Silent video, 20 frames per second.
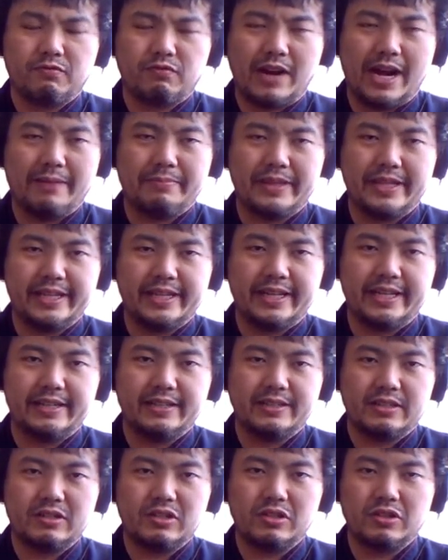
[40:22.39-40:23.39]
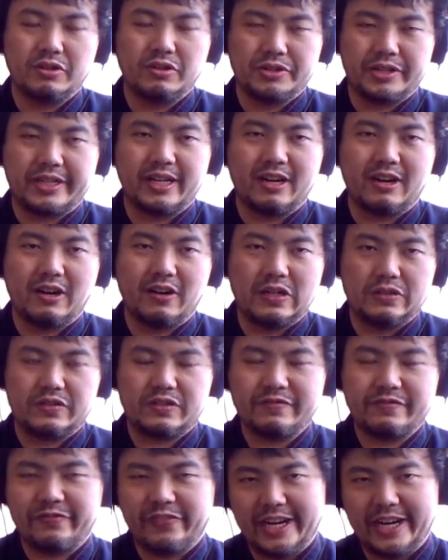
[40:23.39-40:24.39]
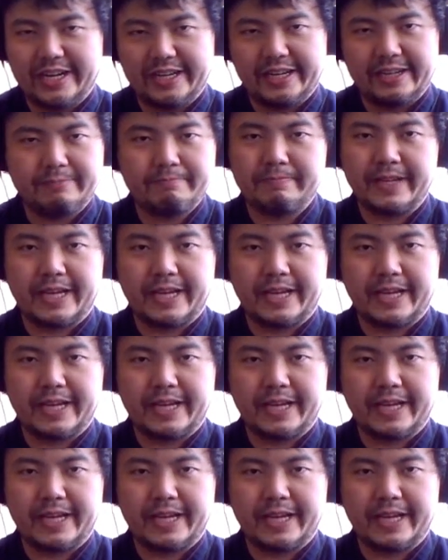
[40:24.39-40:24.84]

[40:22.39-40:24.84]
Ravlin and Nodoka are fighting,